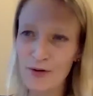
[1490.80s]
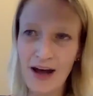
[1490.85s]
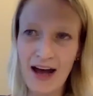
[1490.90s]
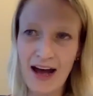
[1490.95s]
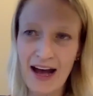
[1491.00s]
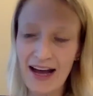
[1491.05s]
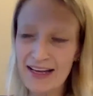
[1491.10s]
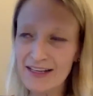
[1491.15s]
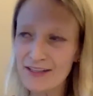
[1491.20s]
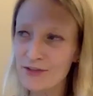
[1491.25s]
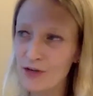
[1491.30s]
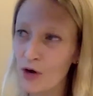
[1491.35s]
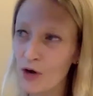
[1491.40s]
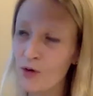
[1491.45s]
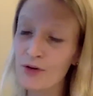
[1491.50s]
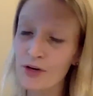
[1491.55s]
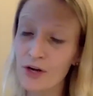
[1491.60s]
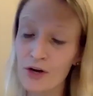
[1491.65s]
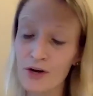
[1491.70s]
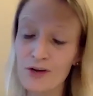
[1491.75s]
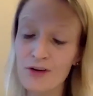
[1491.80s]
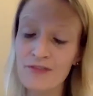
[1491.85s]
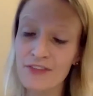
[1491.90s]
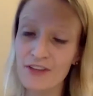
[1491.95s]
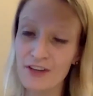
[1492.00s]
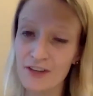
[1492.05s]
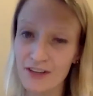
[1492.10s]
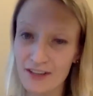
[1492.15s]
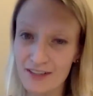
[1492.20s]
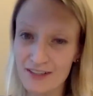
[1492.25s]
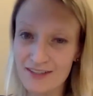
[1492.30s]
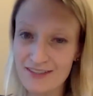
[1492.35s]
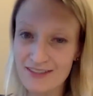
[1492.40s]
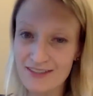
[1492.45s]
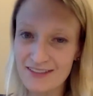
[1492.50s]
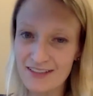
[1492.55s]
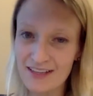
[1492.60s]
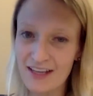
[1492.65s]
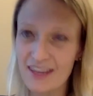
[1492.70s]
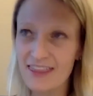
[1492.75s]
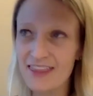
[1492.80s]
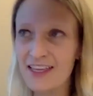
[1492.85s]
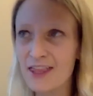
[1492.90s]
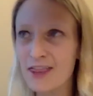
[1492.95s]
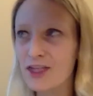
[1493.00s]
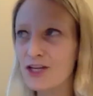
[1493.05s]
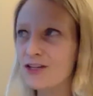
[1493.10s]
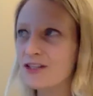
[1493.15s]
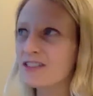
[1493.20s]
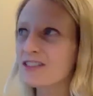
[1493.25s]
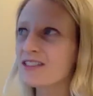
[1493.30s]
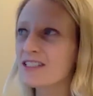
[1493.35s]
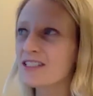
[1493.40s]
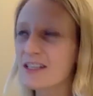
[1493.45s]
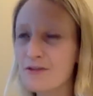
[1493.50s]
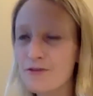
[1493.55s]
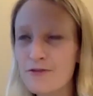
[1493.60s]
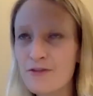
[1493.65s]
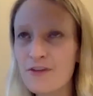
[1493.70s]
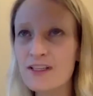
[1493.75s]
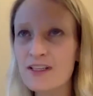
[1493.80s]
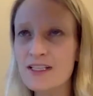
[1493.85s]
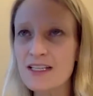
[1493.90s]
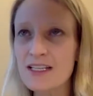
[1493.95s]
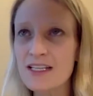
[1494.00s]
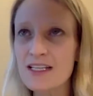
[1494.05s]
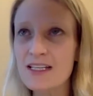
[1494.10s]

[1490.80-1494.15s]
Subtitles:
I don't know if there is. I think there's different